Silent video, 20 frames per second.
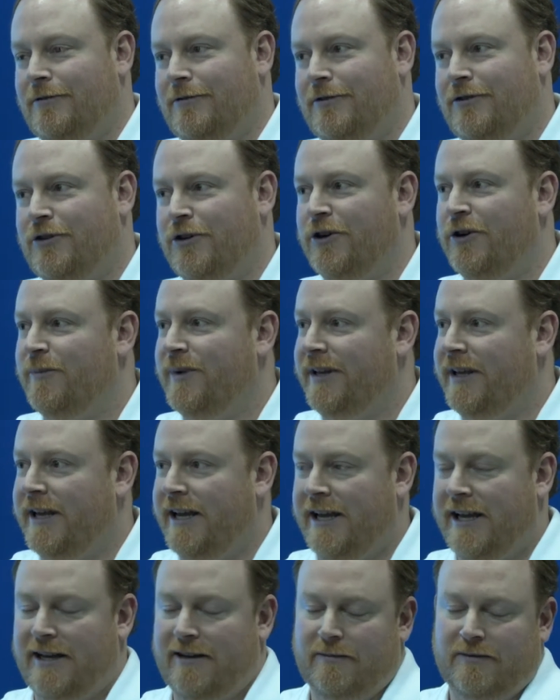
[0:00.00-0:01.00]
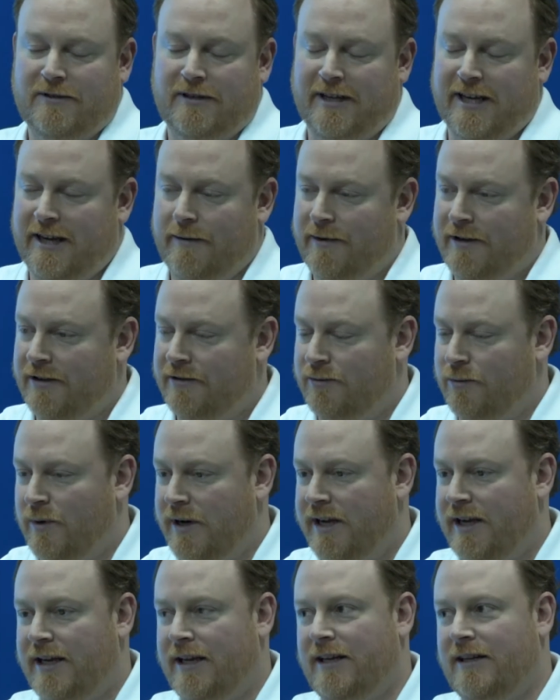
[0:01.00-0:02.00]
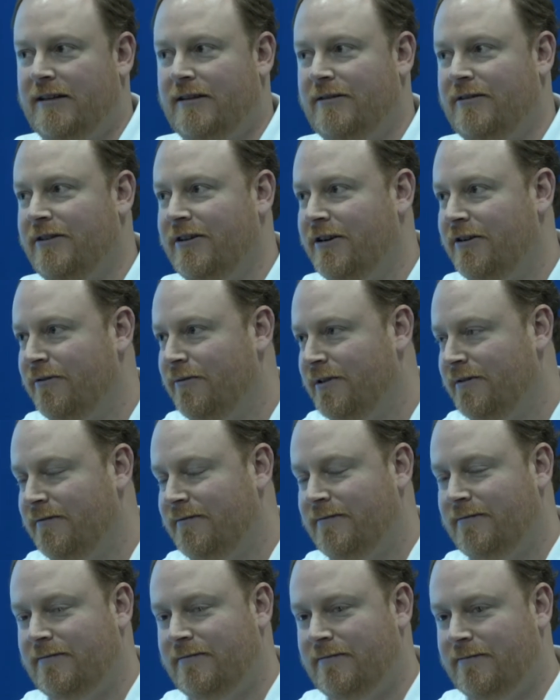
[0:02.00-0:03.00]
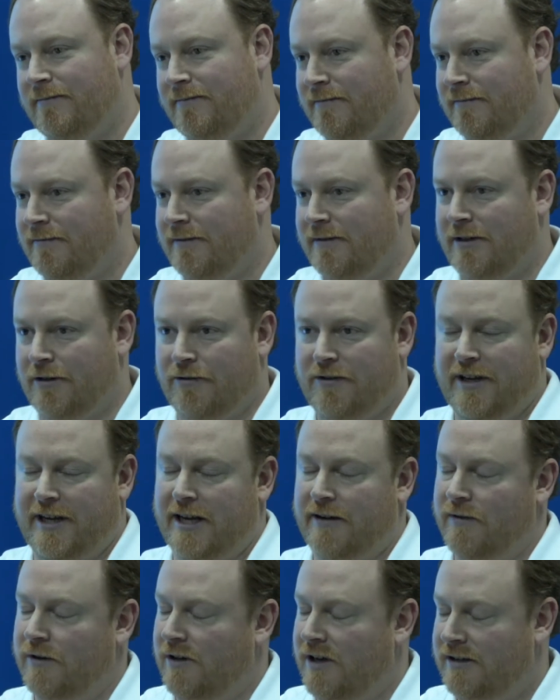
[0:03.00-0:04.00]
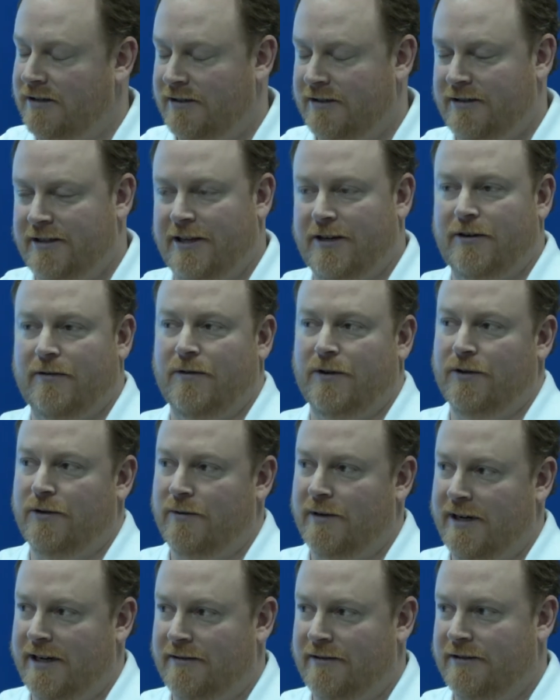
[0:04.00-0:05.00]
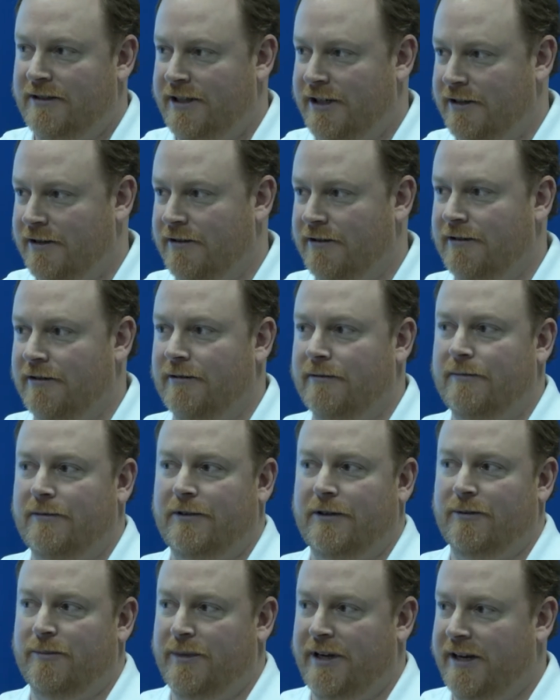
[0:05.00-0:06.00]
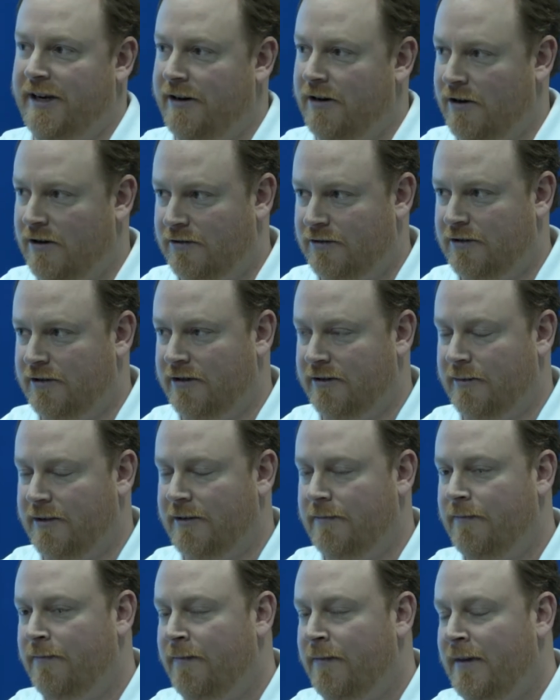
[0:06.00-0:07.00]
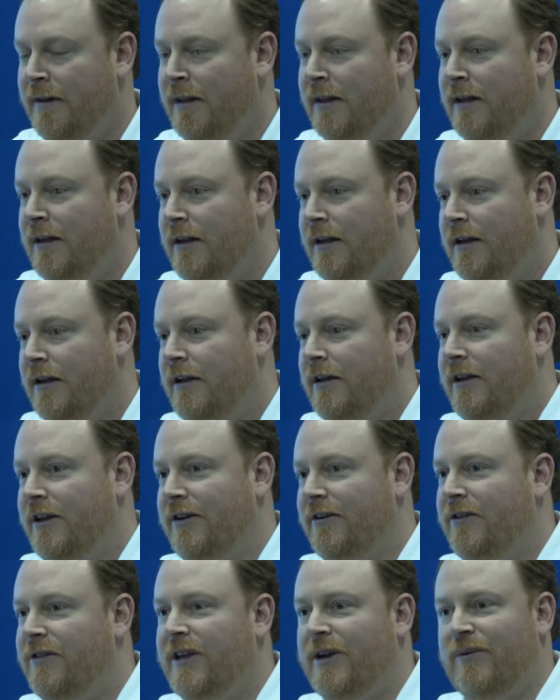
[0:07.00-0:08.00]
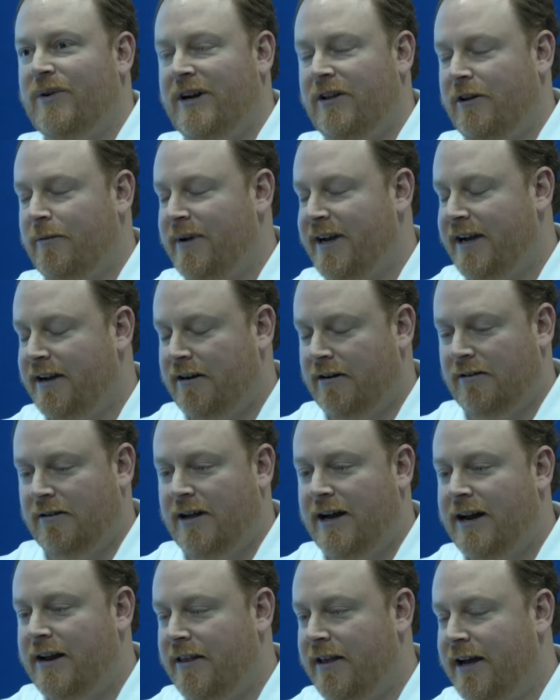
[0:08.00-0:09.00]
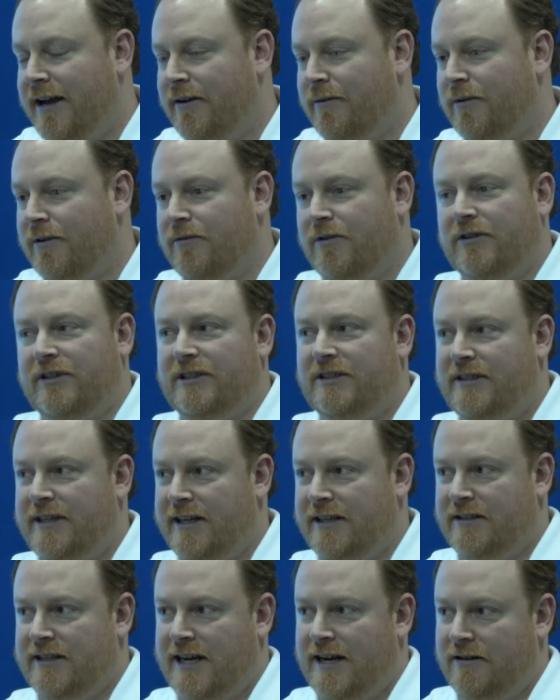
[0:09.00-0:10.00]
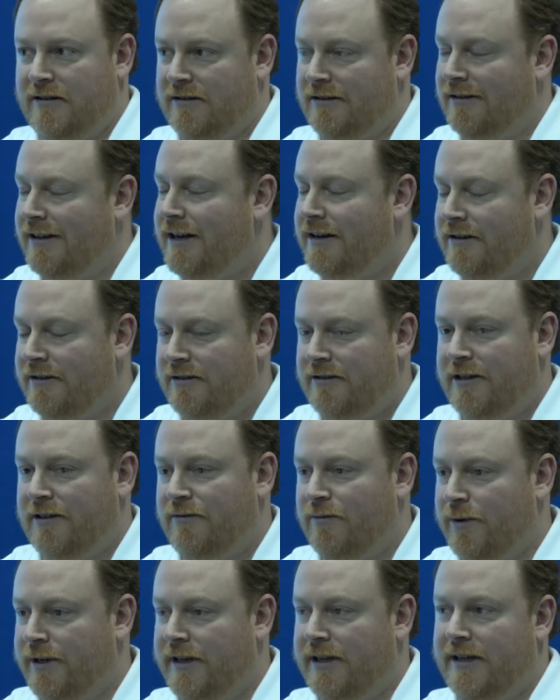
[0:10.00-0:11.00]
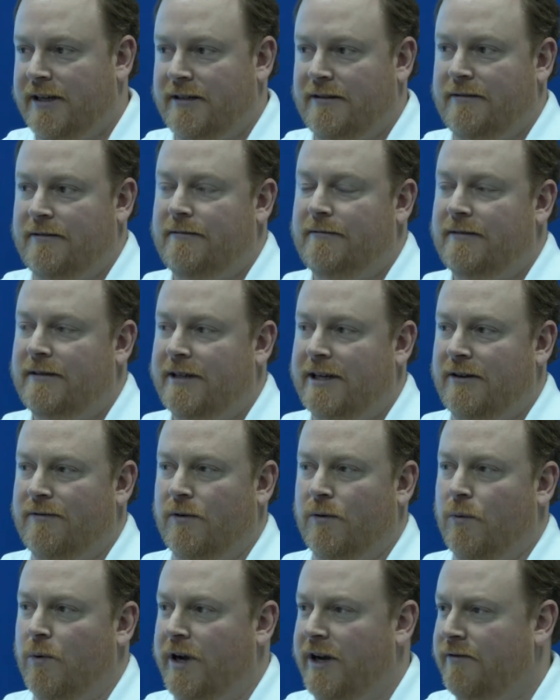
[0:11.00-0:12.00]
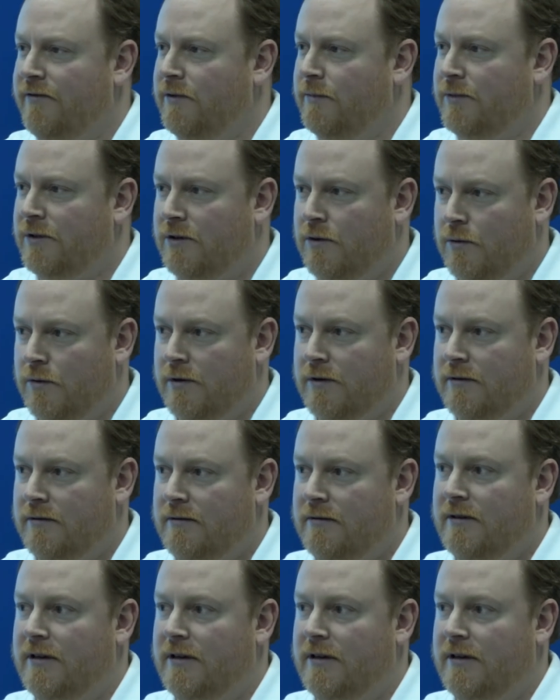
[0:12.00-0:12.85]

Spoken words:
tournament games, the game against Wayne. We don't think ever lost to Centerville when I was here. Beating Alter, but I think when I look back at a lot of that, what really stands out is a lot of the stuff we did kind of away from the court,